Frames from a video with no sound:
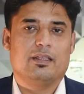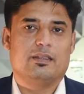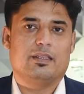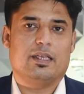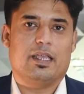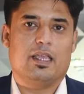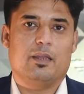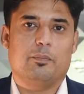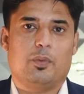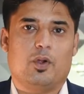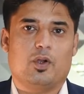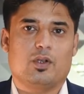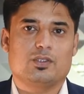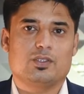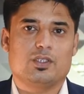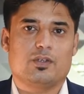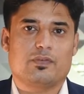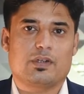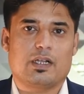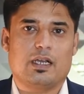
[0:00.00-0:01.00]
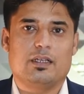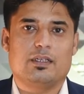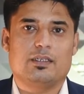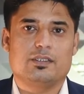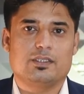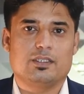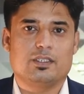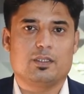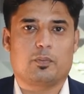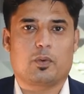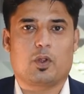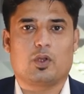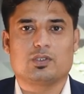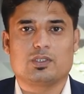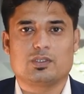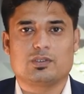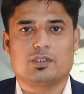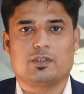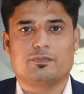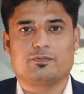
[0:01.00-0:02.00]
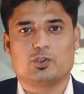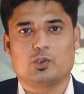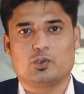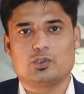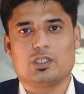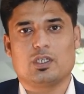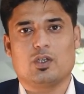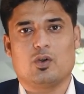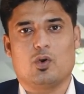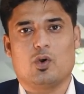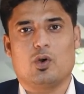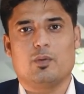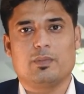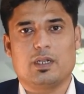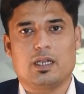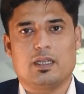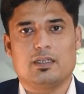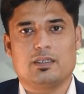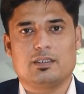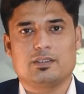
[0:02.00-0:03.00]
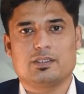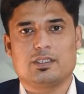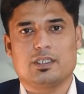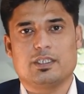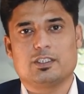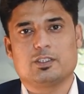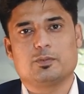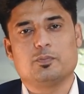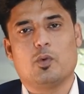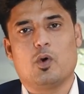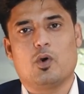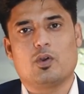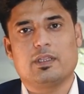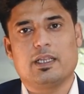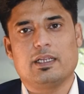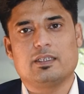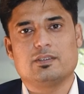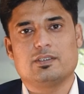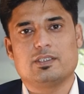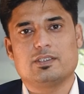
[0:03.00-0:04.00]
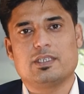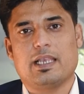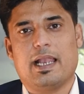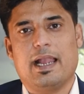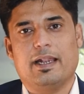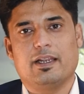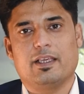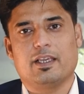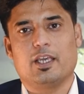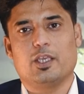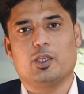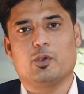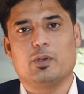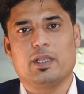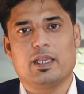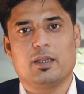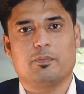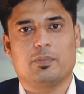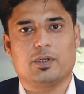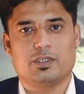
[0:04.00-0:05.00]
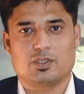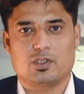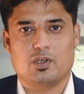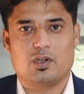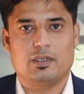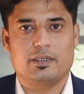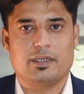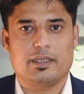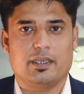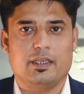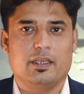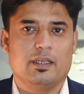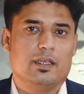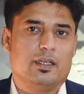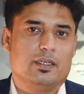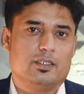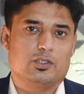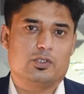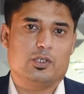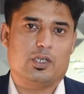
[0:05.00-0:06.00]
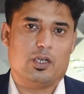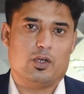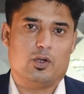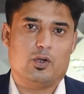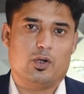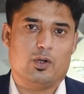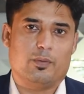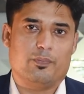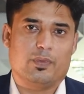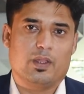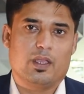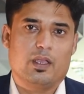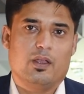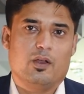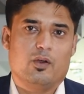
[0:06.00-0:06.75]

The importance of colors in the process of choosing home colors is more than just adding a unique personality to your home.